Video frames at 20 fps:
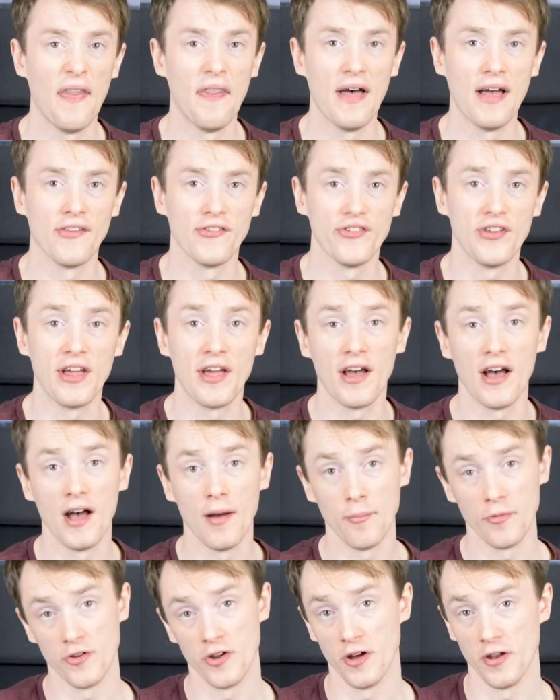And that's it,
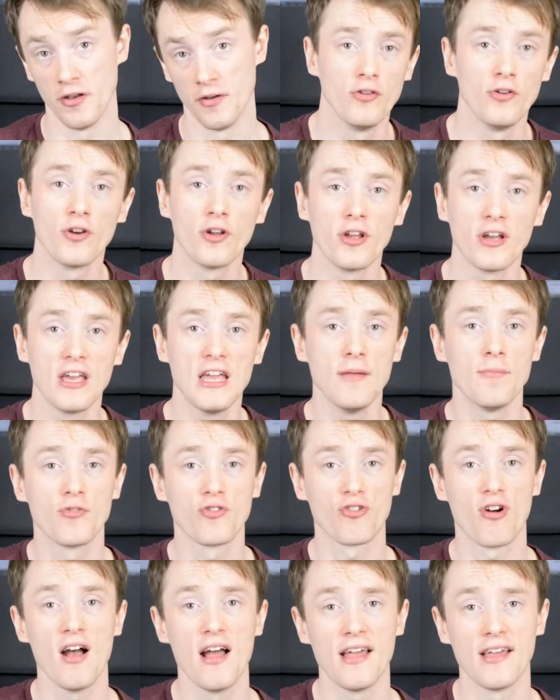I'm done. You're going to keep
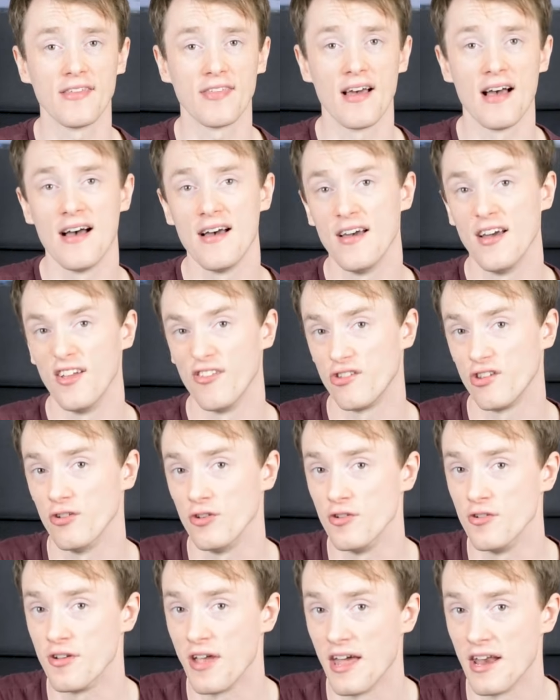trying that until
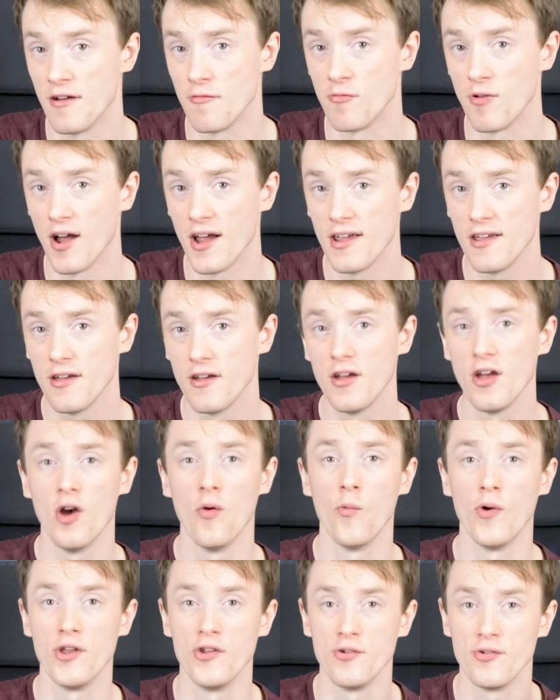you get it right.
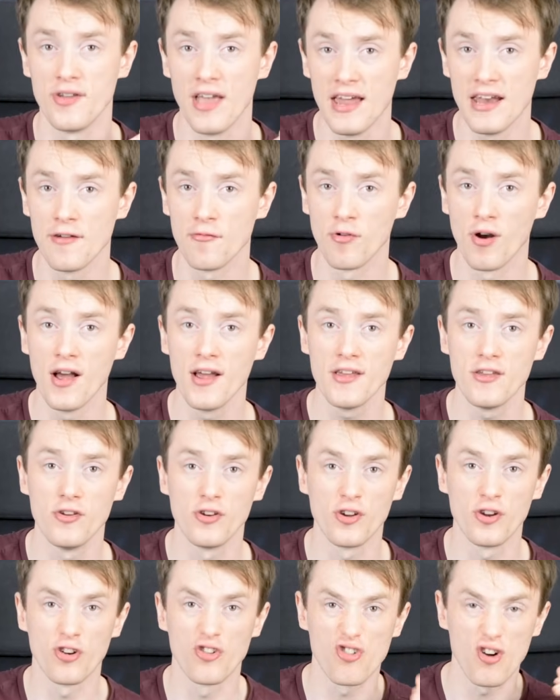And when you get it right,
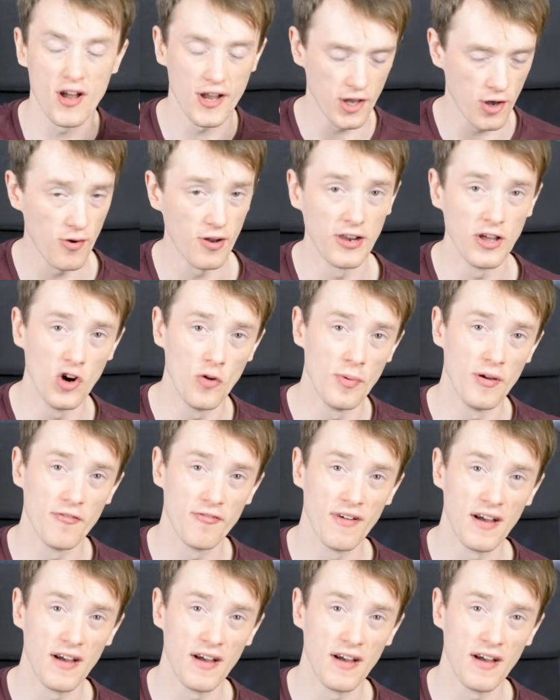you're going to try and go a little bit